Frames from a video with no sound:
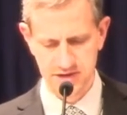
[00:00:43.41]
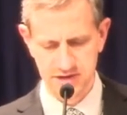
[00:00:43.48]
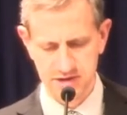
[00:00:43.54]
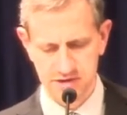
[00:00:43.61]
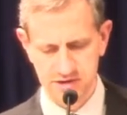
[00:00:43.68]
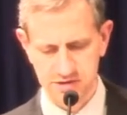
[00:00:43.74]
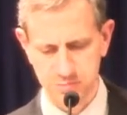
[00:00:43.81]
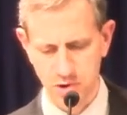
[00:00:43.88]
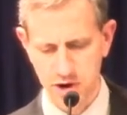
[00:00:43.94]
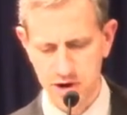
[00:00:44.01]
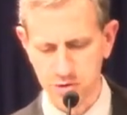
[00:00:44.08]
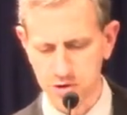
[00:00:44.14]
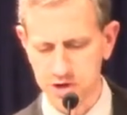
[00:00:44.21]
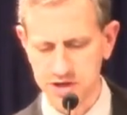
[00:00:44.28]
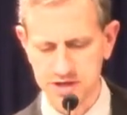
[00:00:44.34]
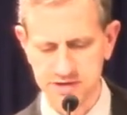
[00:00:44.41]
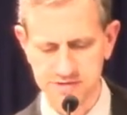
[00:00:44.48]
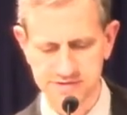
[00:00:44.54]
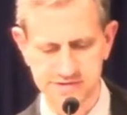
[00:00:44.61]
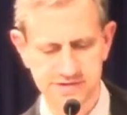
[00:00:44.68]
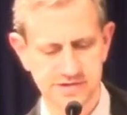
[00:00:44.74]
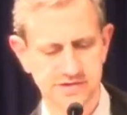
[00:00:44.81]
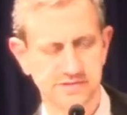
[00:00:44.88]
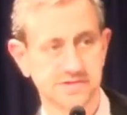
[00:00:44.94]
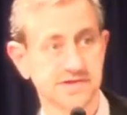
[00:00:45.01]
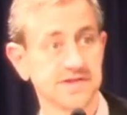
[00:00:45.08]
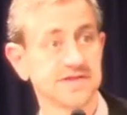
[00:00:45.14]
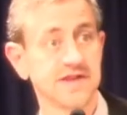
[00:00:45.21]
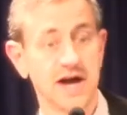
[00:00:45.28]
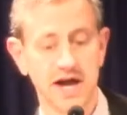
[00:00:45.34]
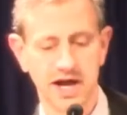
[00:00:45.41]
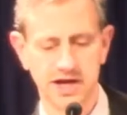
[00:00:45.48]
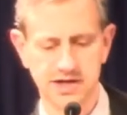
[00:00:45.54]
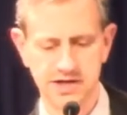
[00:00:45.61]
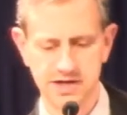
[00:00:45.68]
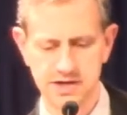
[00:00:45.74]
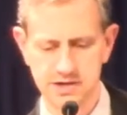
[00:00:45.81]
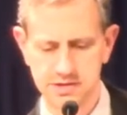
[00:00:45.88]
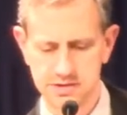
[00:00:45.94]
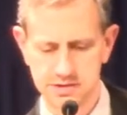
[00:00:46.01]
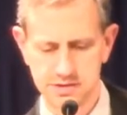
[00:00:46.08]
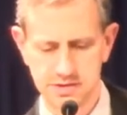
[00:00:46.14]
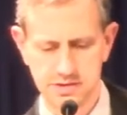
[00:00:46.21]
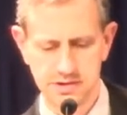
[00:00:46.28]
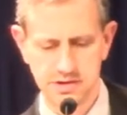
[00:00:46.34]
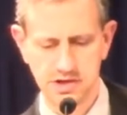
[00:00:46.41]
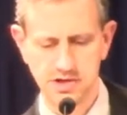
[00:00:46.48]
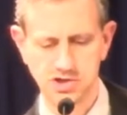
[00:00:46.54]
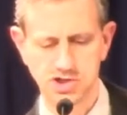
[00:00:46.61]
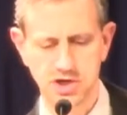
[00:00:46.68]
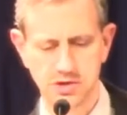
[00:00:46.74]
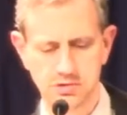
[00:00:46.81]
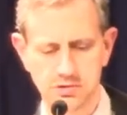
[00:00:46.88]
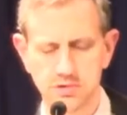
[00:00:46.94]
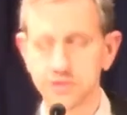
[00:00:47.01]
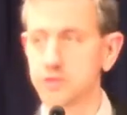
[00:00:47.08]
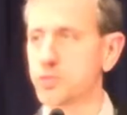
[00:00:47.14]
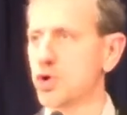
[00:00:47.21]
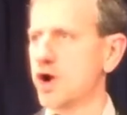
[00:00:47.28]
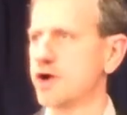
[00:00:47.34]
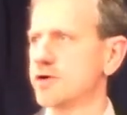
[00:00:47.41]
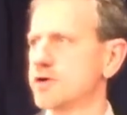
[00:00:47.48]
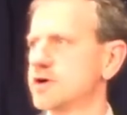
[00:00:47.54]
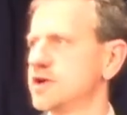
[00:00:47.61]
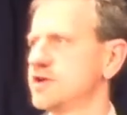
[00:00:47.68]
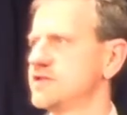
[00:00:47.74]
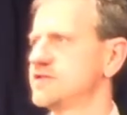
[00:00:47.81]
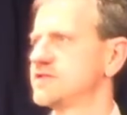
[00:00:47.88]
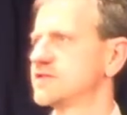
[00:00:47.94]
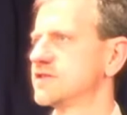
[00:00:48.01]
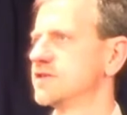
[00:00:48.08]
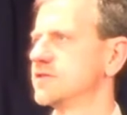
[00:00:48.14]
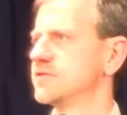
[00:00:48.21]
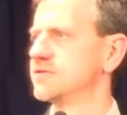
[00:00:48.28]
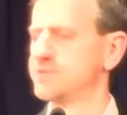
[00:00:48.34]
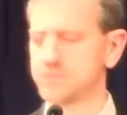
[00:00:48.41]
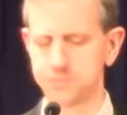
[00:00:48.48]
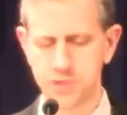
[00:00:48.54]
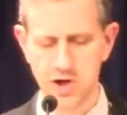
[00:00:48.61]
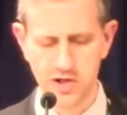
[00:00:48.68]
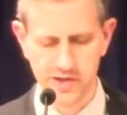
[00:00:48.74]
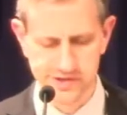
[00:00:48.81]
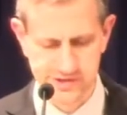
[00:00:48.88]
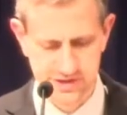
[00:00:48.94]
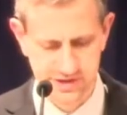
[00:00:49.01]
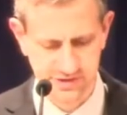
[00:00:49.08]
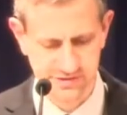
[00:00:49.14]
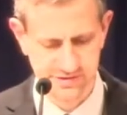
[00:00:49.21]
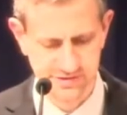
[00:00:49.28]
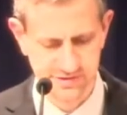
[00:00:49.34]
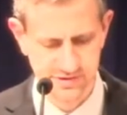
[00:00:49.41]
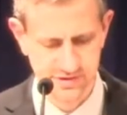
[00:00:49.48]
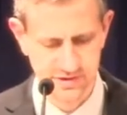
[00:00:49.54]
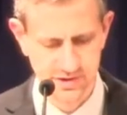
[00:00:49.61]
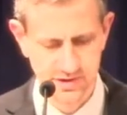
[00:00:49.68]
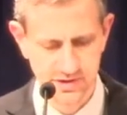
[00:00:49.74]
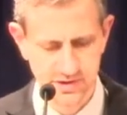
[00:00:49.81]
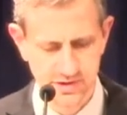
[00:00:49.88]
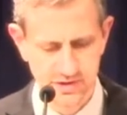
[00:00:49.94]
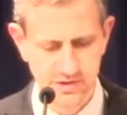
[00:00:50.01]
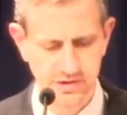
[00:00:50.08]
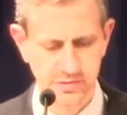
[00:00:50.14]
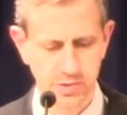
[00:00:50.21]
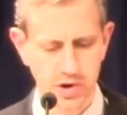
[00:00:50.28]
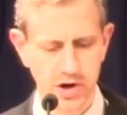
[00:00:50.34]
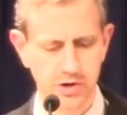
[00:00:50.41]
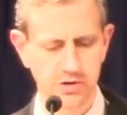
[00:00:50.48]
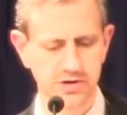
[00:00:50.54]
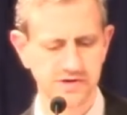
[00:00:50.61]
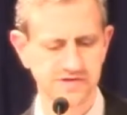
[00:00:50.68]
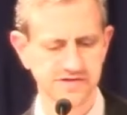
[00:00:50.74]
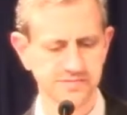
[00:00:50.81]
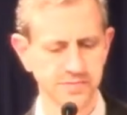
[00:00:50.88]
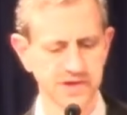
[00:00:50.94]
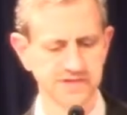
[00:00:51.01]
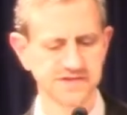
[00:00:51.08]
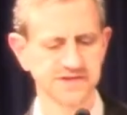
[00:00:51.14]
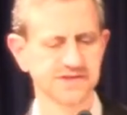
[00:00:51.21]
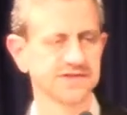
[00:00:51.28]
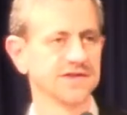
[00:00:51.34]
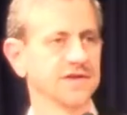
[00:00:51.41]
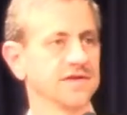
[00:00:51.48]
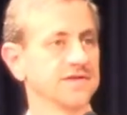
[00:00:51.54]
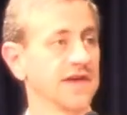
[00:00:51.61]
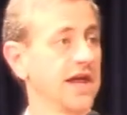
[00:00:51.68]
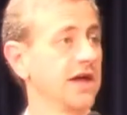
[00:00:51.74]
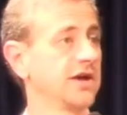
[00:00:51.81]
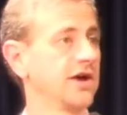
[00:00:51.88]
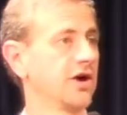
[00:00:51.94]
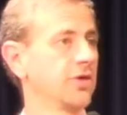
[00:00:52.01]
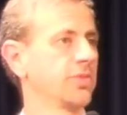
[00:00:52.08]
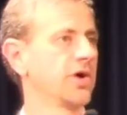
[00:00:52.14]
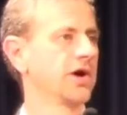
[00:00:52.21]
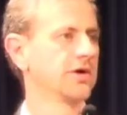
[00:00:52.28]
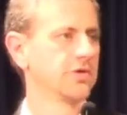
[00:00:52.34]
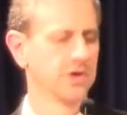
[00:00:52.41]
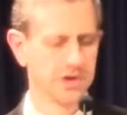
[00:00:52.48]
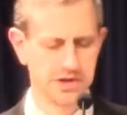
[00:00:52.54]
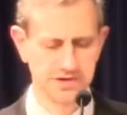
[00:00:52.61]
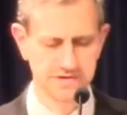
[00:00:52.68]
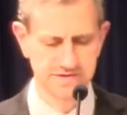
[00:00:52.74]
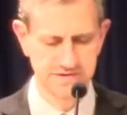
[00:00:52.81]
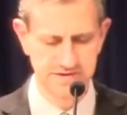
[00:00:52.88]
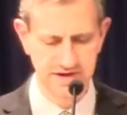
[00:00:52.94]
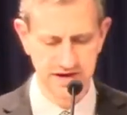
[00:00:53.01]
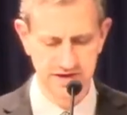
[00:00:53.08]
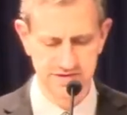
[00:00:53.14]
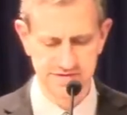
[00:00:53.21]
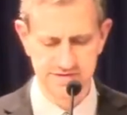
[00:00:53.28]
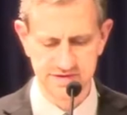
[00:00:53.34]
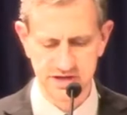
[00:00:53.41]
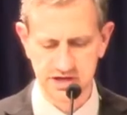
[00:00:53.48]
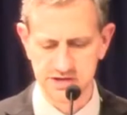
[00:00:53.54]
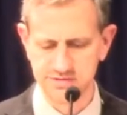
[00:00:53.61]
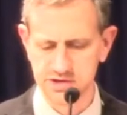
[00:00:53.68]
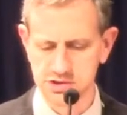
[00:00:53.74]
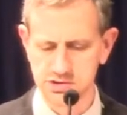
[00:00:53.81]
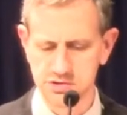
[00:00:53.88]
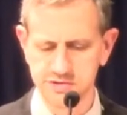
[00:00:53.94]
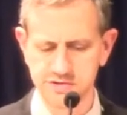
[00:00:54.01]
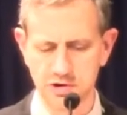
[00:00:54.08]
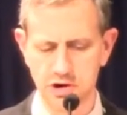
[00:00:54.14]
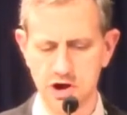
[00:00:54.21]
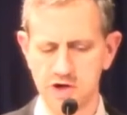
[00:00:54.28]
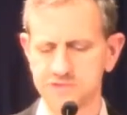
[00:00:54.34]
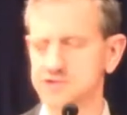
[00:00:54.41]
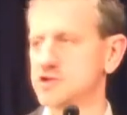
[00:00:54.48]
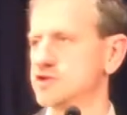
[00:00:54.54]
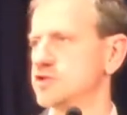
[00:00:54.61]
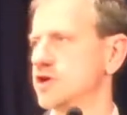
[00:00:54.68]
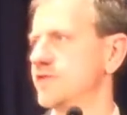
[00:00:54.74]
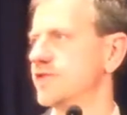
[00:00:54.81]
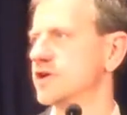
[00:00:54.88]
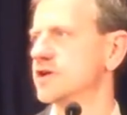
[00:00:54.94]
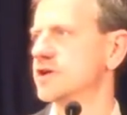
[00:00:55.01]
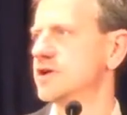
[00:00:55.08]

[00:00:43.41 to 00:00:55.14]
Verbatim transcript: The priorities of society in general, the priorities of politics, the priorities of businesses, and our priorities as individuals are often driven